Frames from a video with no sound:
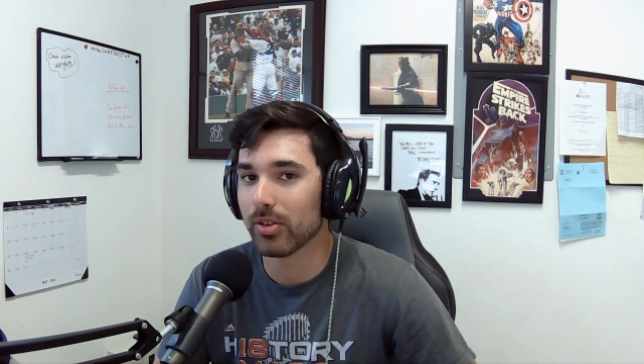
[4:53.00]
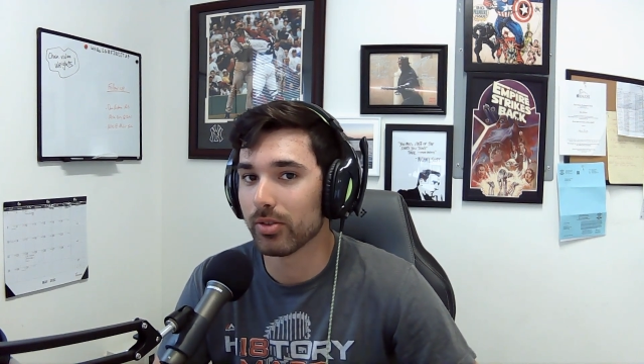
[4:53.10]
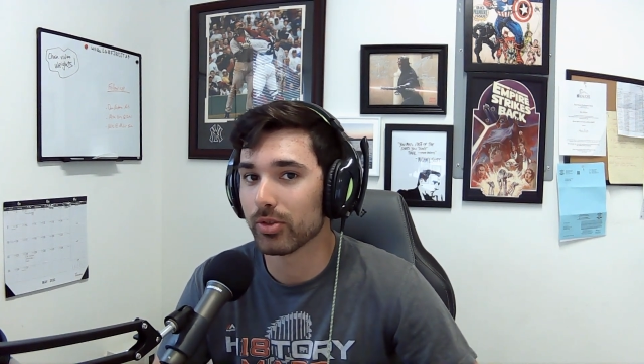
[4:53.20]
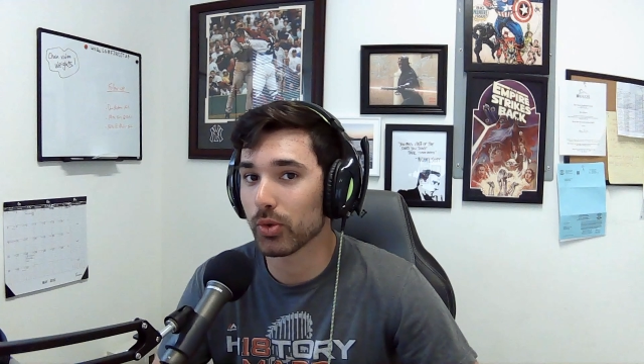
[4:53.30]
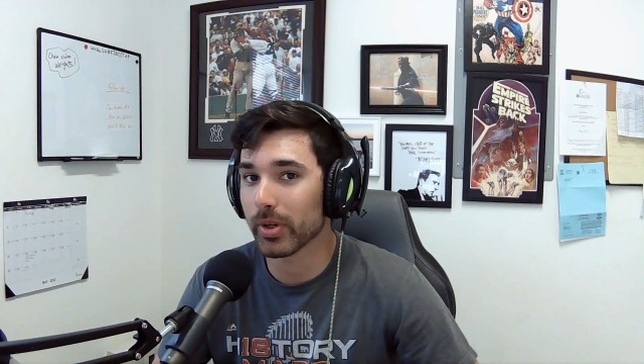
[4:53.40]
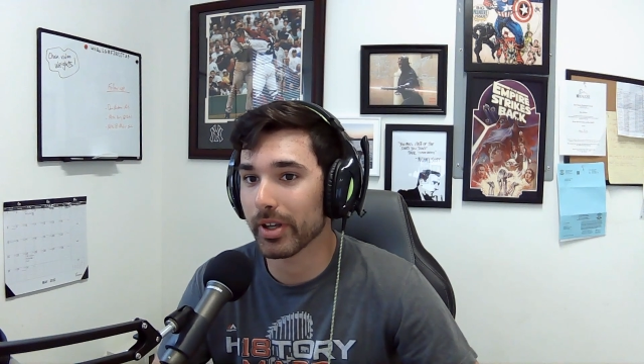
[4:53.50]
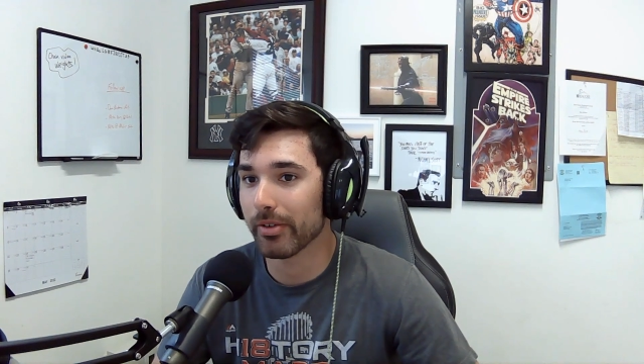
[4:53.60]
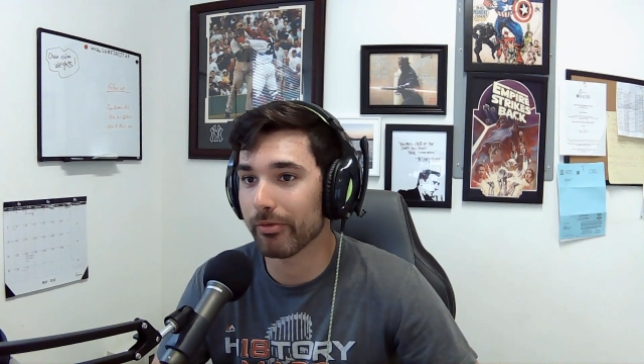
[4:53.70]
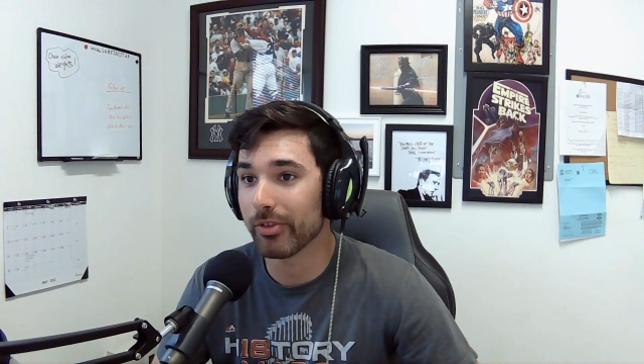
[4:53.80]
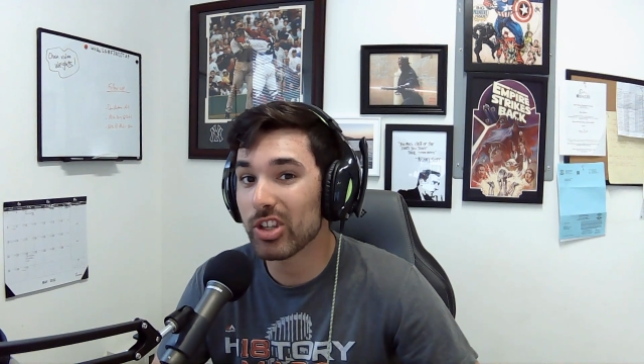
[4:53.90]
sort
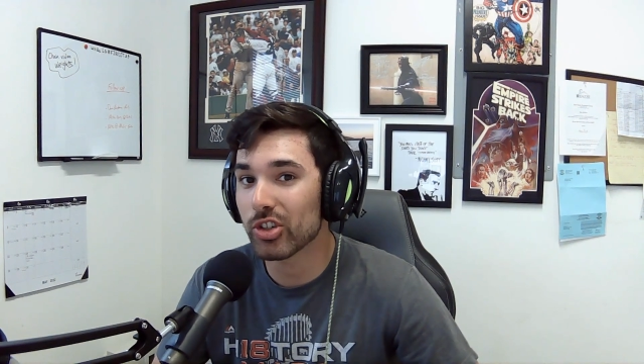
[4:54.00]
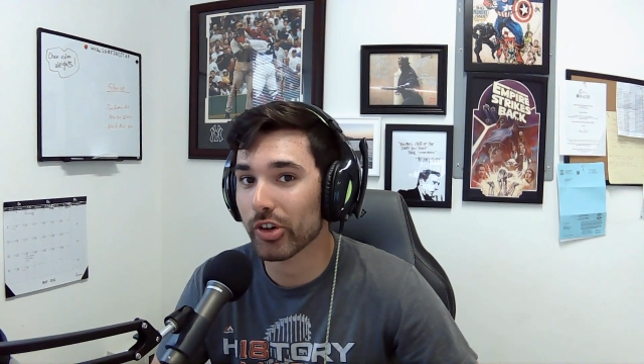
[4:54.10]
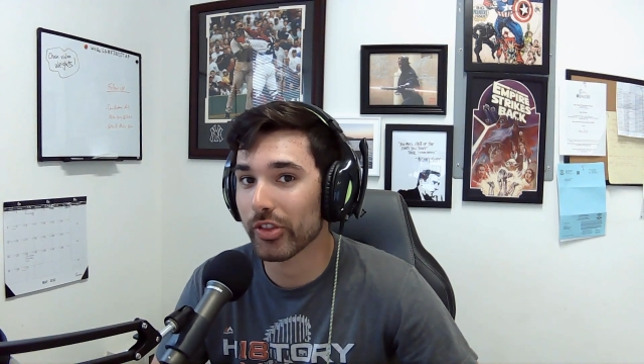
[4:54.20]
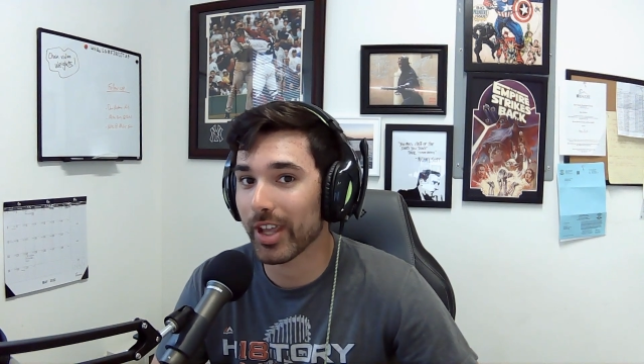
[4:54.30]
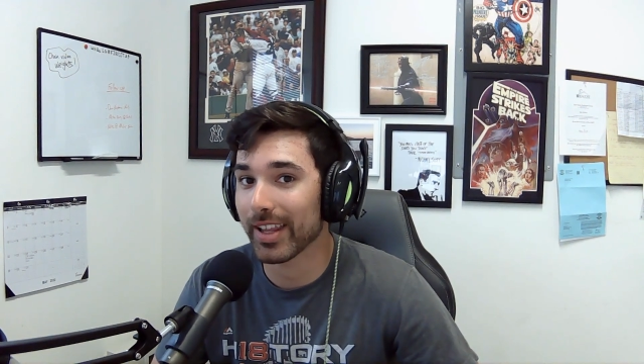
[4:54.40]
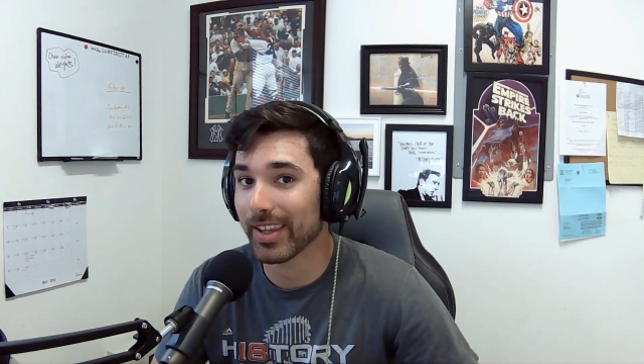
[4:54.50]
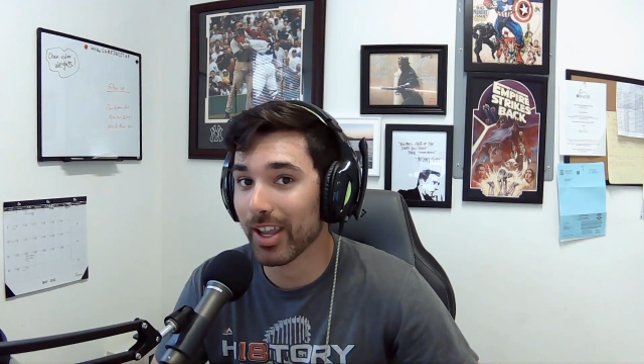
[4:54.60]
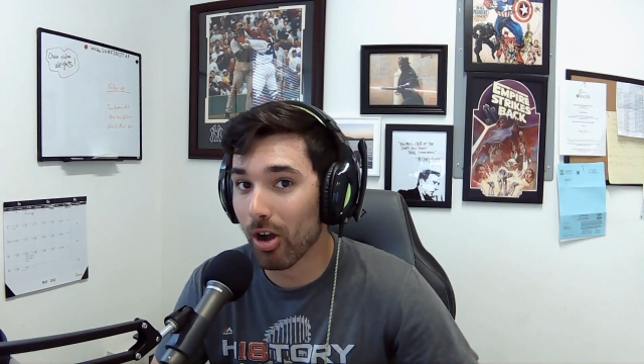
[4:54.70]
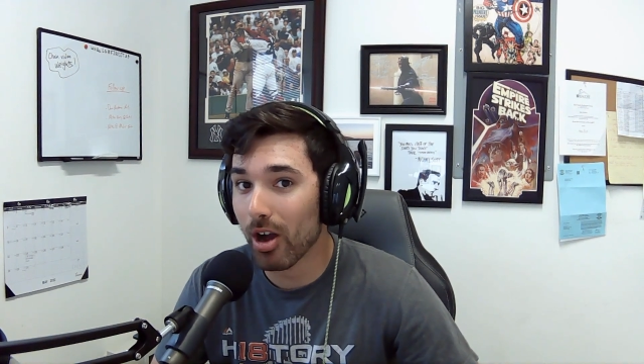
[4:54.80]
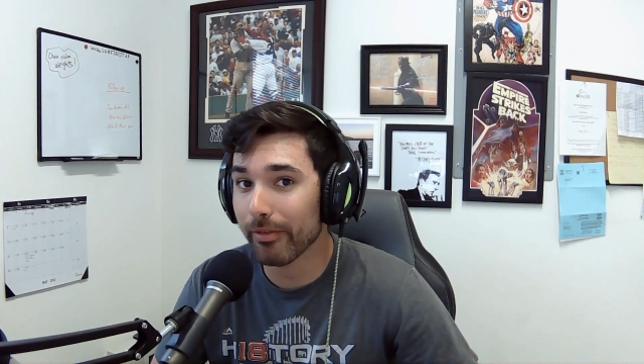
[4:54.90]
of feature that
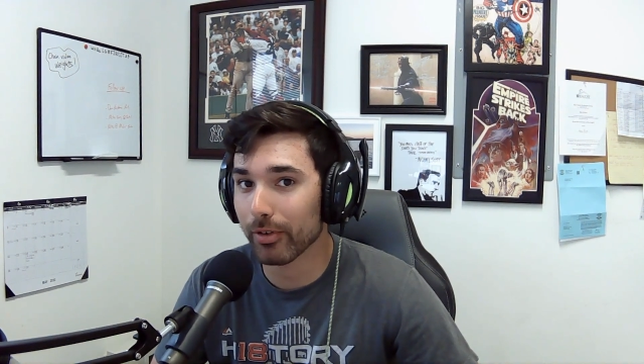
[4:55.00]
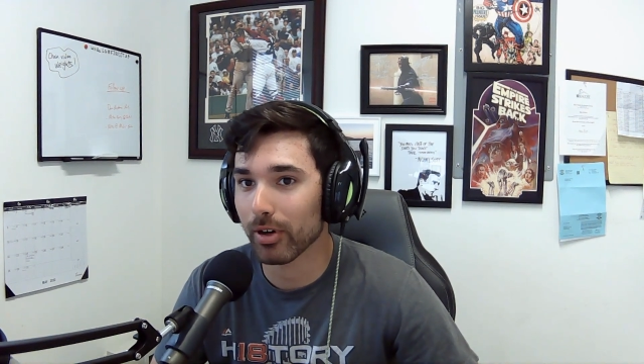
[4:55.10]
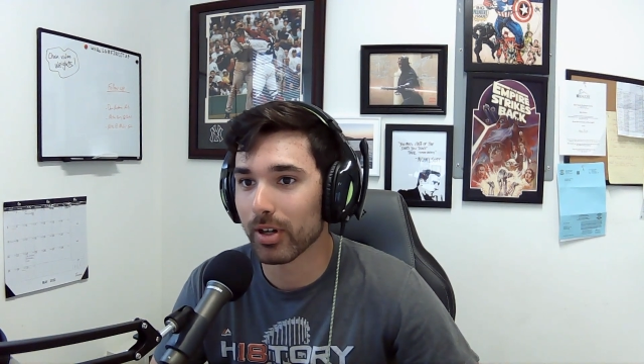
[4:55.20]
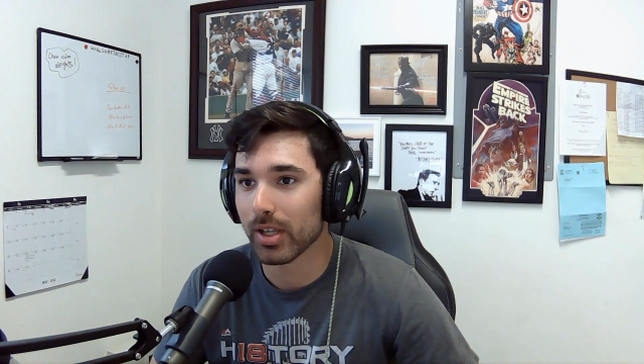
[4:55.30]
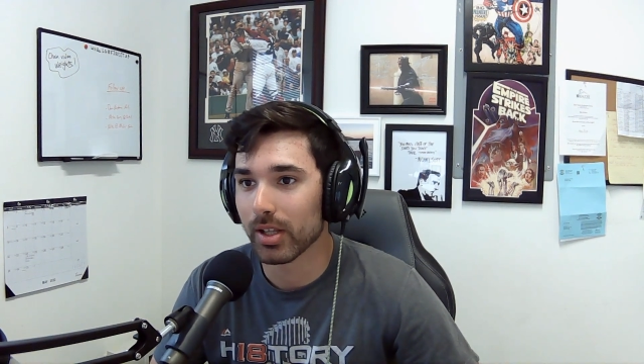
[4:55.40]
they offer.